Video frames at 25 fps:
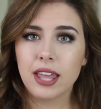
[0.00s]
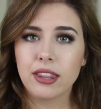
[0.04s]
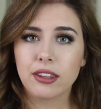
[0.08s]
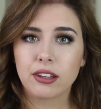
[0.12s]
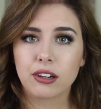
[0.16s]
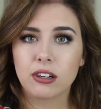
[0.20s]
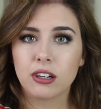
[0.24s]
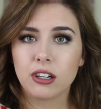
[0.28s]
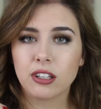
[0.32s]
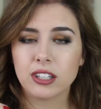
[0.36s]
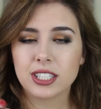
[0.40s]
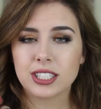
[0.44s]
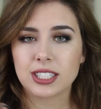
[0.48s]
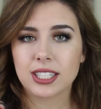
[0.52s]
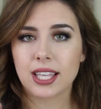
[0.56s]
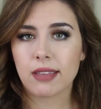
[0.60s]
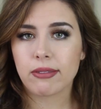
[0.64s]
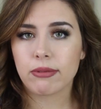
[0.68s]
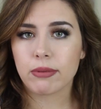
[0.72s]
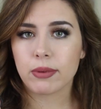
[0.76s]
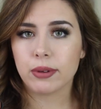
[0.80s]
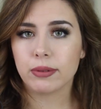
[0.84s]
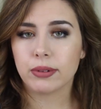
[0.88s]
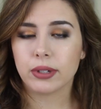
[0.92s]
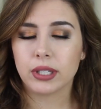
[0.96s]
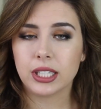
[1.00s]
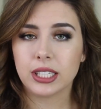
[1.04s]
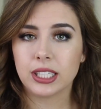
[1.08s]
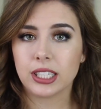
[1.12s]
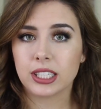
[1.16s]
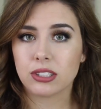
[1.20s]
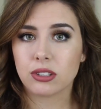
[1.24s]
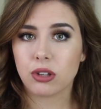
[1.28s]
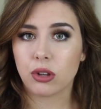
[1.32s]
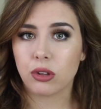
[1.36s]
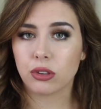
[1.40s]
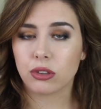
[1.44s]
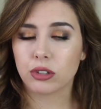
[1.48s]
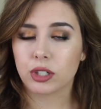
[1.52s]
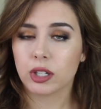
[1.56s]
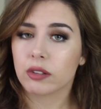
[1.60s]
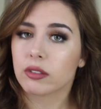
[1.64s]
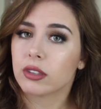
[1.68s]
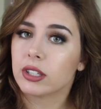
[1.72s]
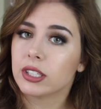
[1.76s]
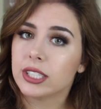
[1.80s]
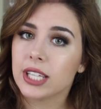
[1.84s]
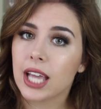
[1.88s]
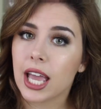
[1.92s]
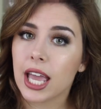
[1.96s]
And the curl this gives me really does hold
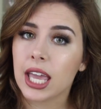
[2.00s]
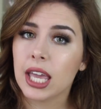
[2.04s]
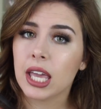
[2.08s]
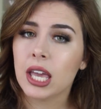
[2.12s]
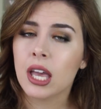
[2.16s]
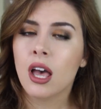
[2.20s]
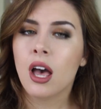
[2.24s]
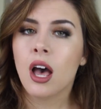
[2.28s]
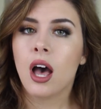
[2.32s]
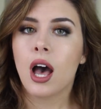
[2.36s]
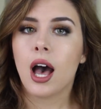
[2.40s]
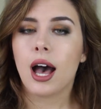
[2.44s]
throughout the day.